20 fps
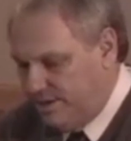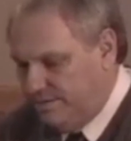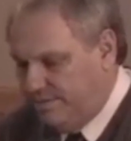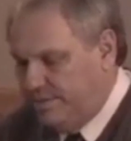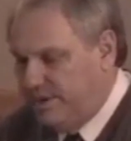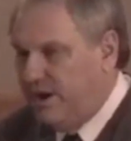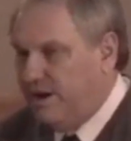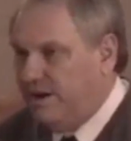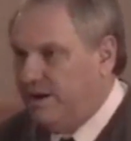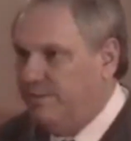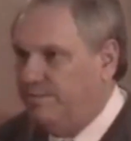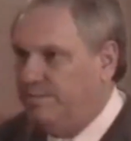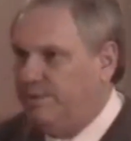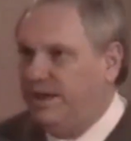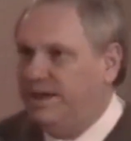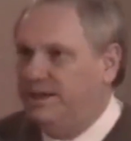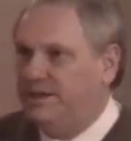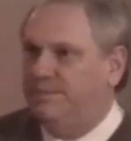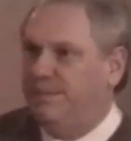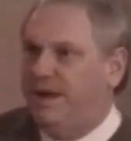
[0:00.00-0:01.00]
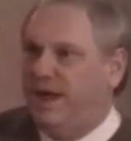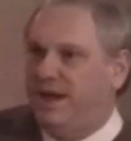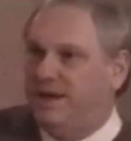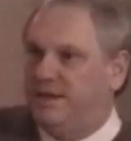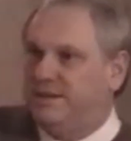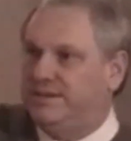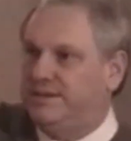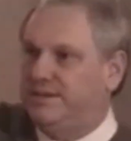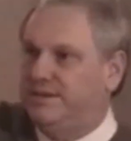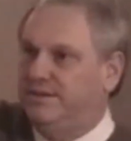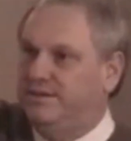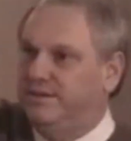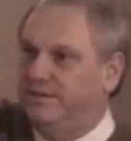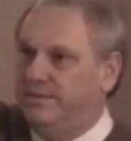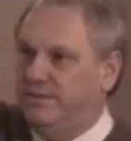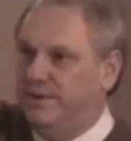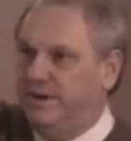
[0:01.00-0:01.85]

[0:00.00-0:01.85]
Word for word: you've gone to placemats and